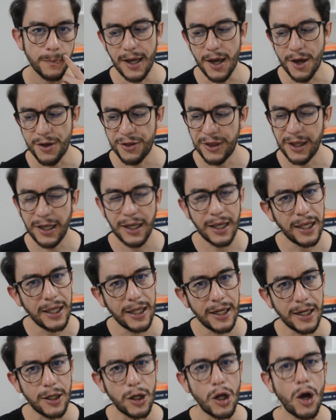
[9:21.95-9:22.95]
I think
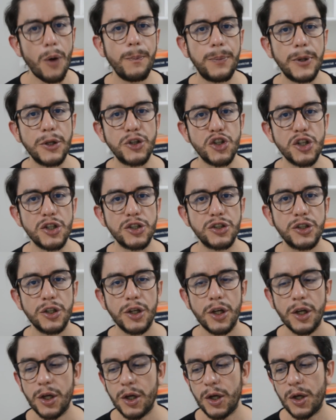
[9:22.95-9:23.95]
it accomplishes
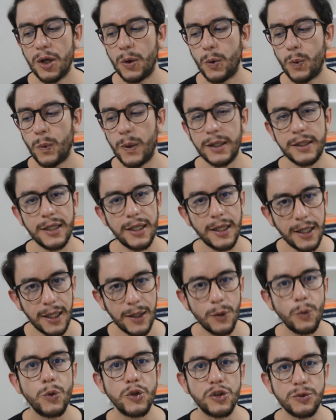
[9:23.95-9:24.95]
what
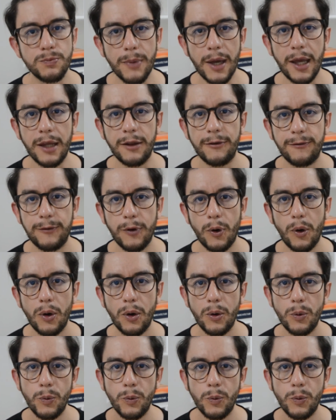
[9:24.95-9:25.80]
it was made for,